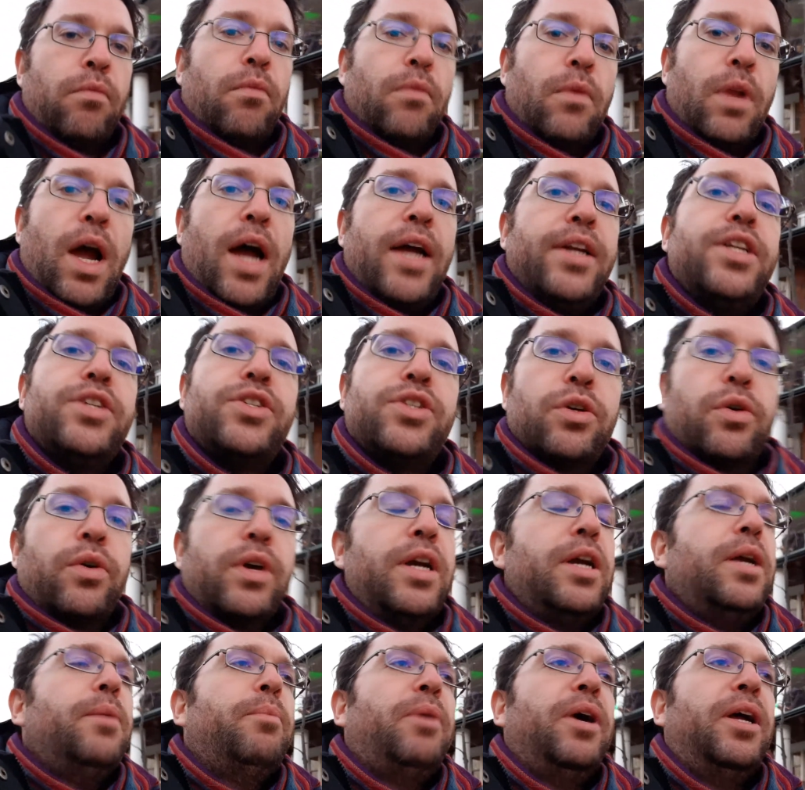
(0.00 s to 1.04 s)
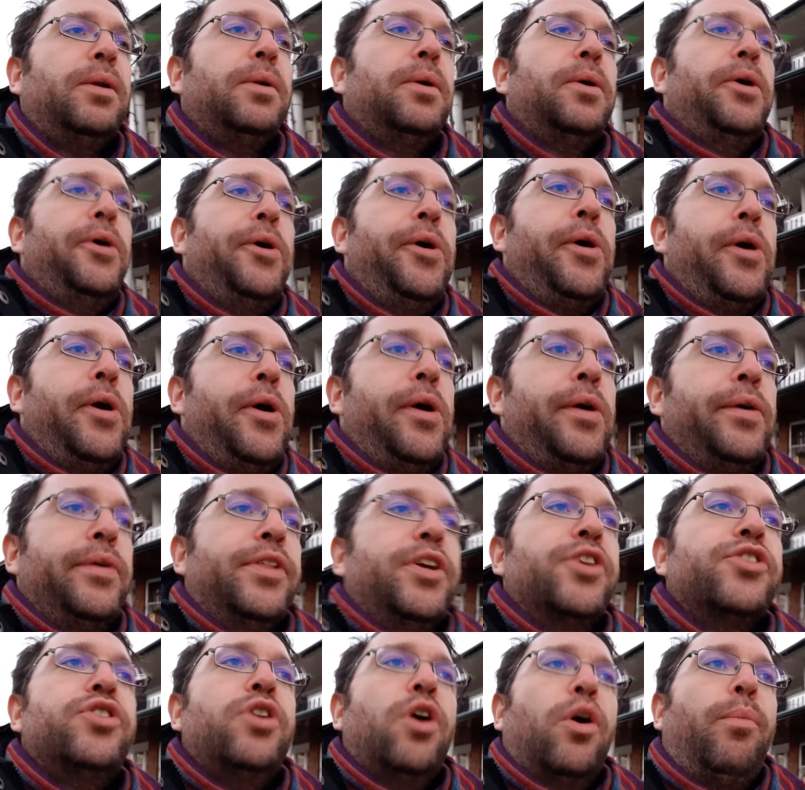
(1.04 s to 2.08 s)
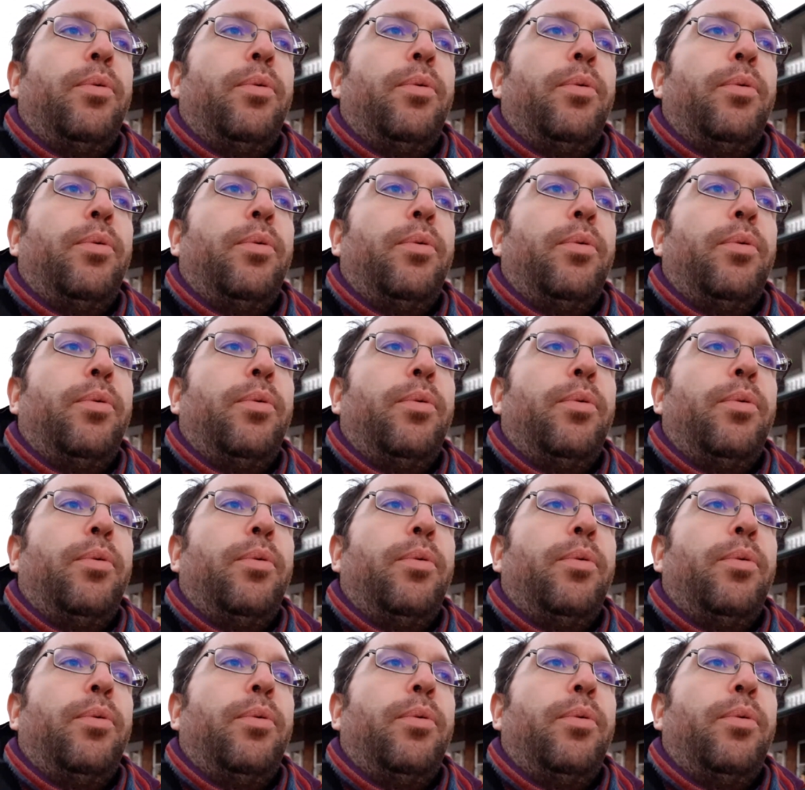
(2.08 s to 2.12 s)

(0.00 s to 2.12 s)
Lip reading: I disagree, but there's no